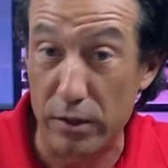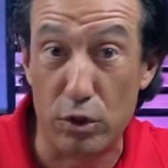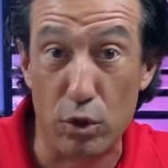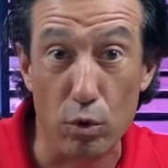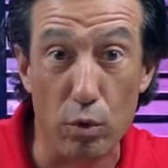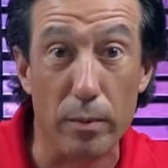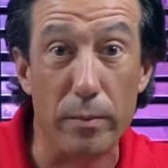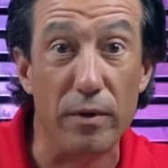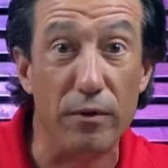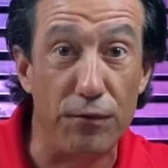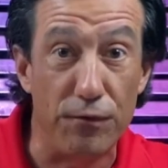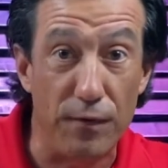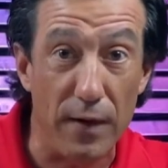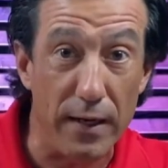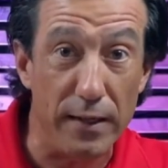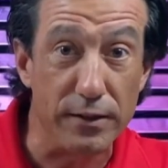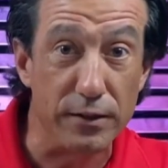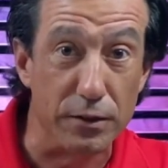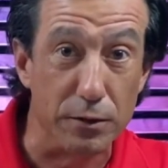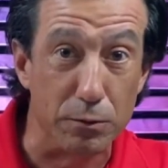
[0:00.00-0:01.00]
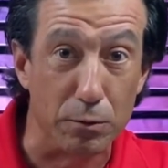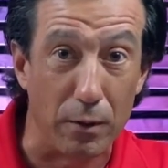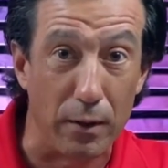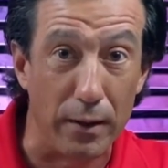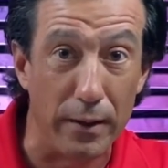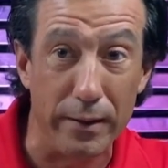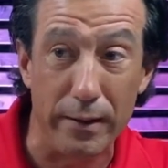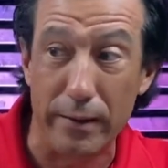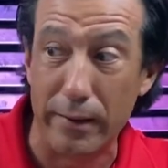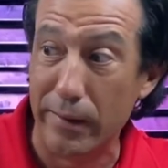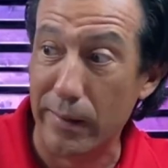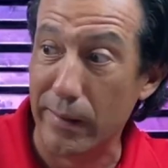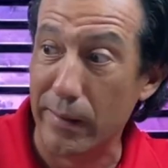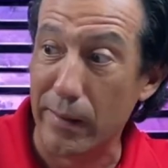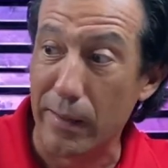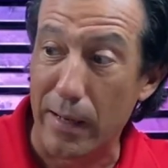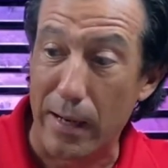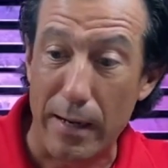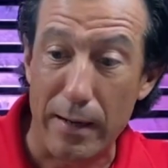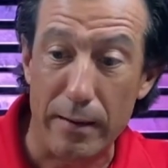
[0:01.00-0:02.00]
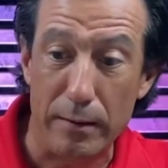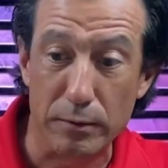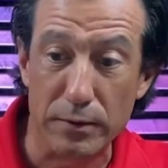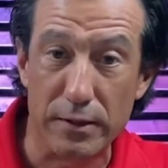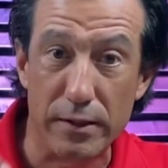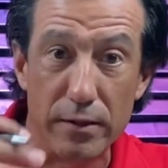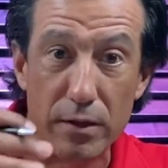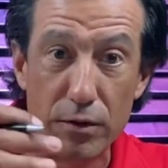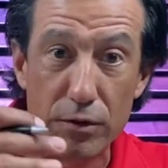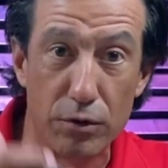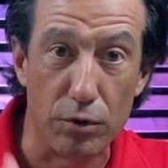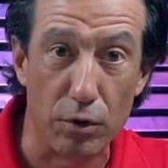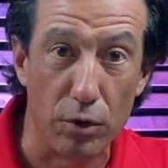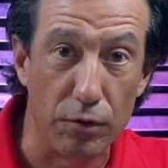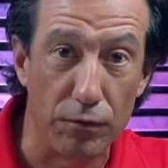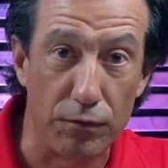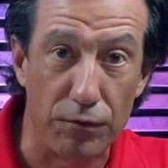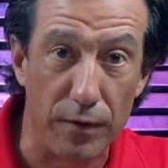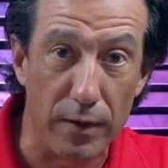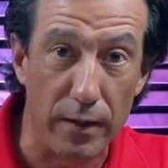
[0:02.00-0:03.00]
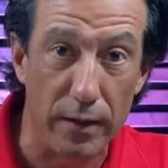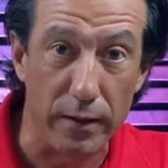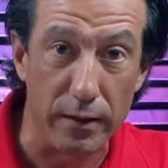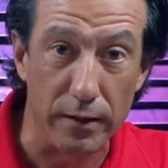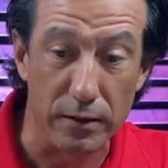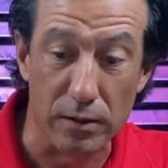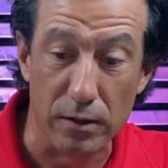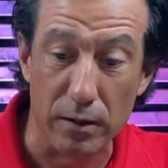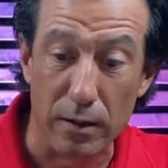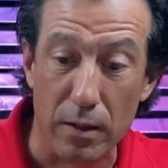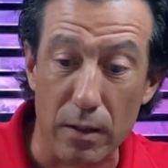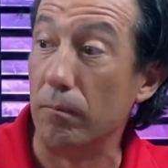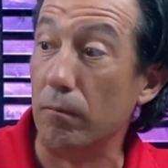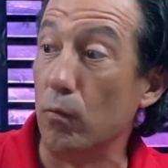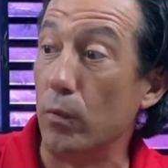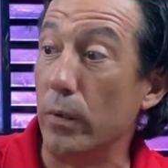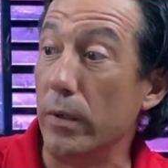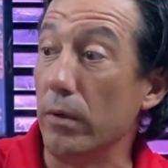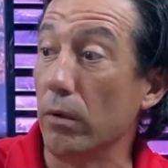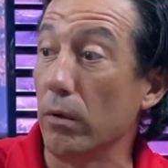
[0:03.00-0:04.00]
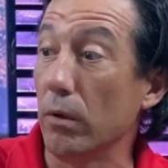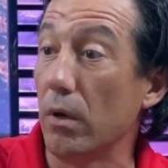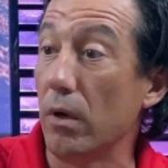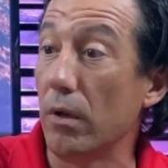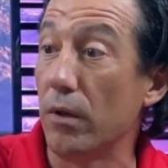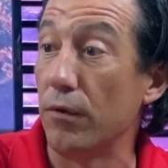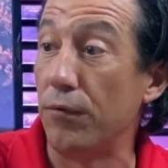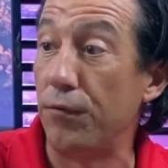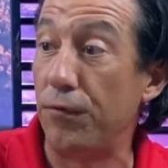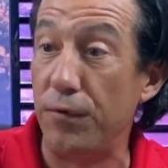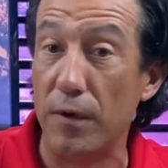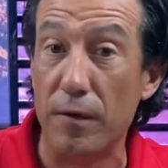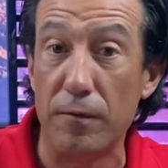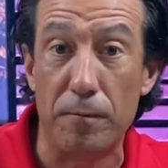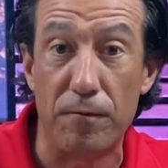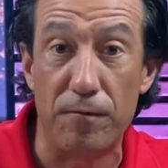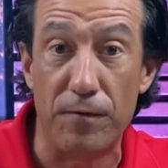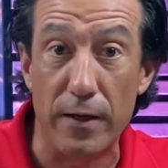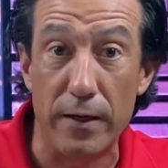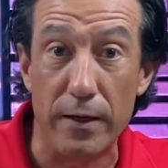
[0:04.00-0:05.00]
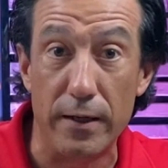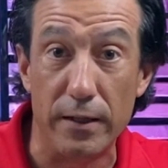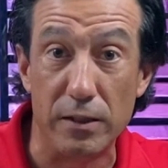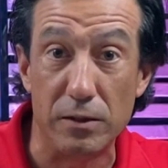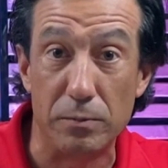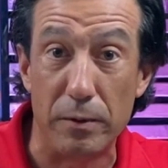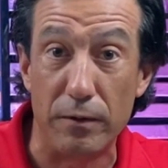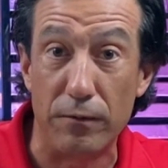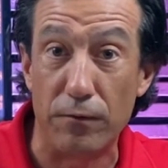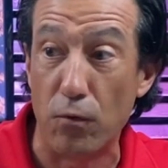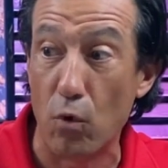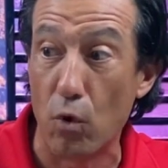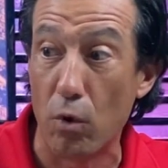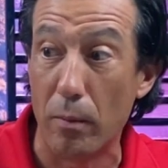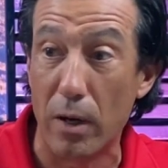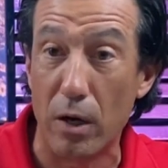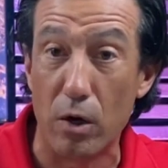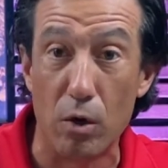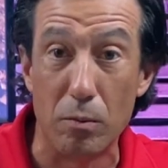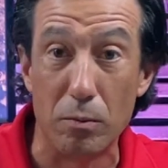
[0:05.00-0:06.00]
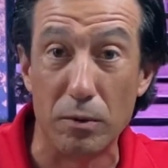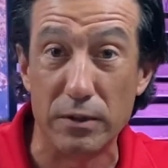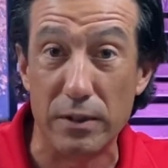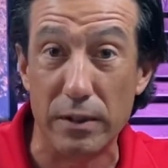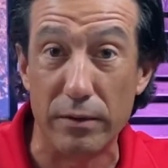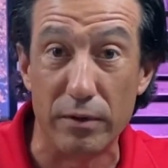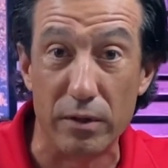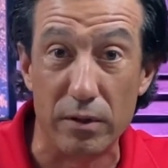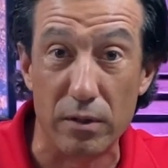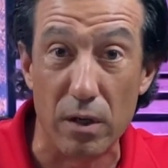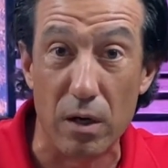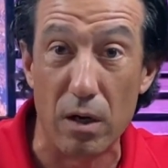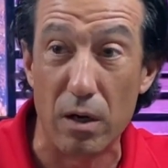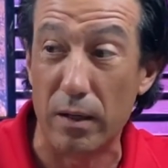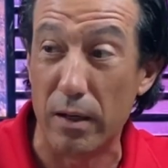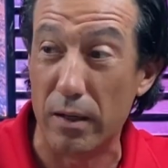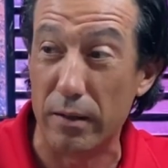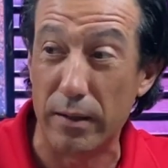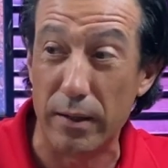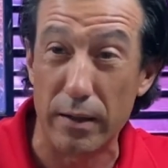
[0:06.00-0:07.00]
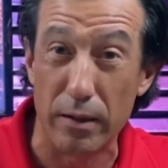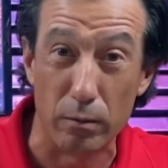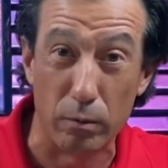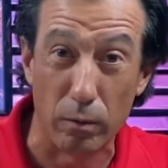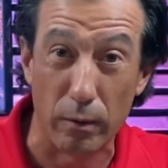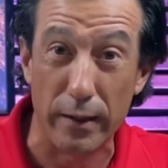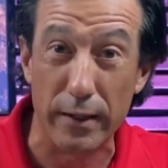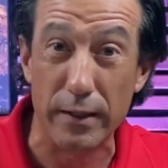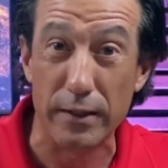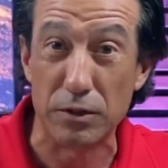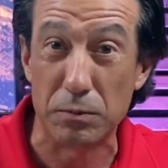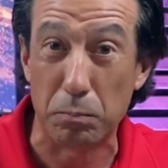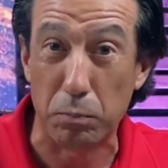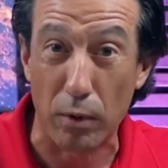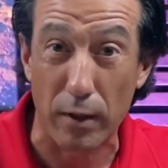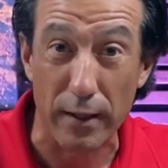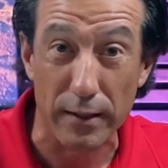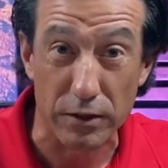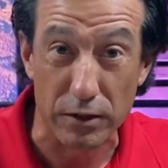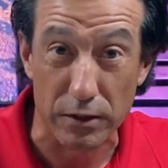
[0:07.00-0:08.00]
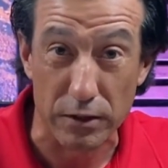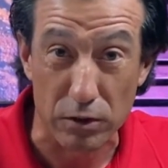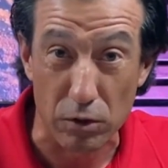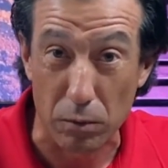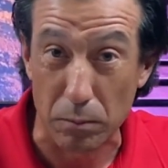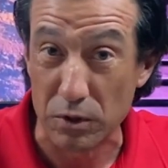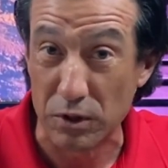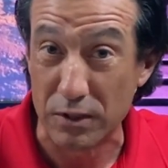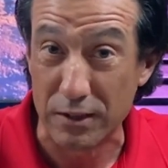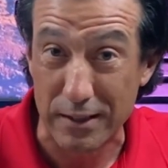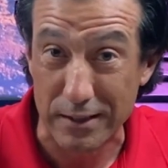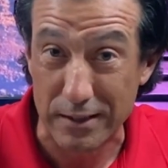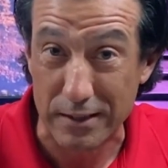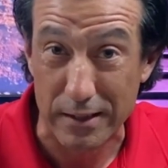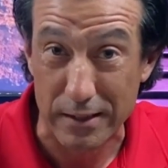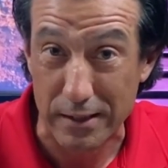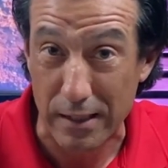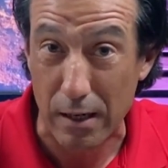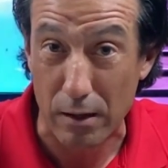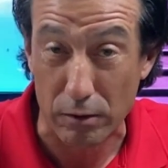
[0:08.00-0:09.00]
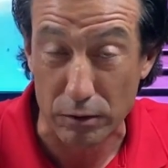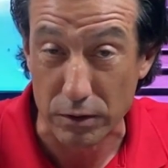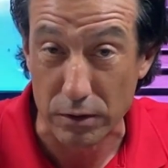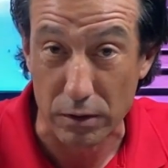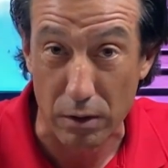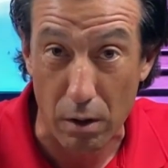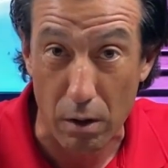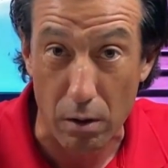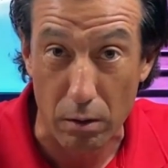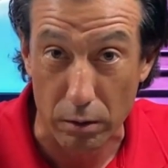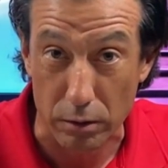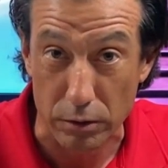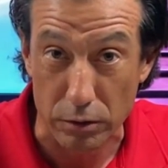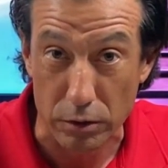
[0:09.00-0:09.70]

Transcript: do them in phases, right? I was in the 3rd phase. We were on the 5th phase before my home was even done, and they had raised prices almost $60,000.